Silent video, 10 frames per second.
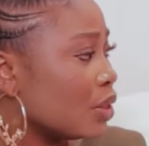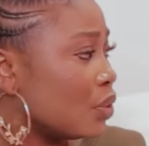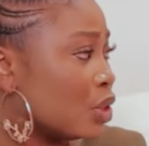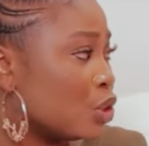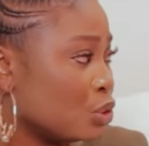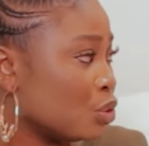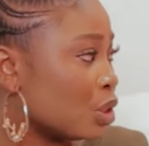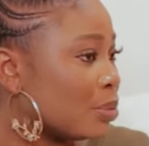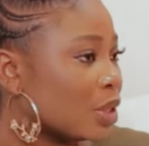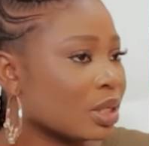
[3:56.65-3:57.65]
their
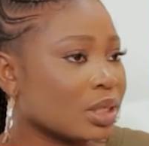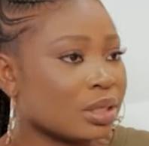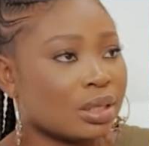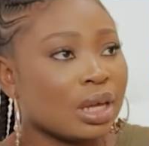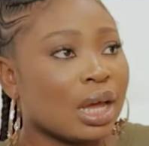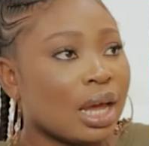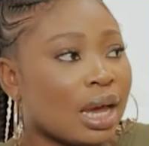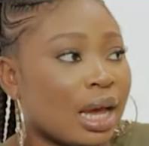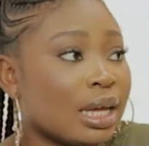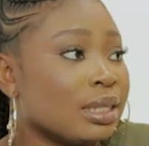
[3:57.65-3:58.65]
children, because
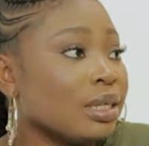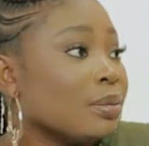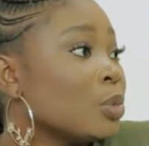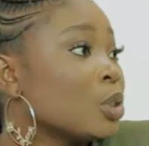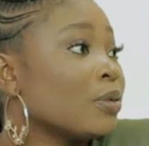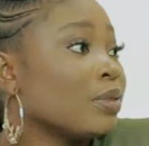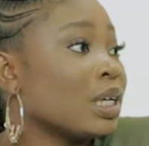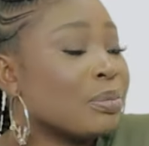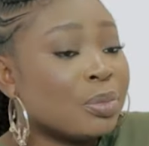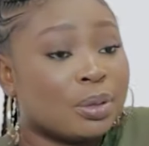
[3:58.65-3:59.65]
I think most of
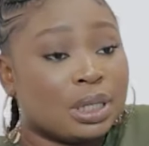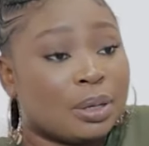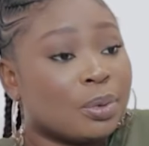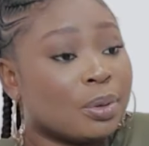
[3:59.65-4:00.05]
them, they're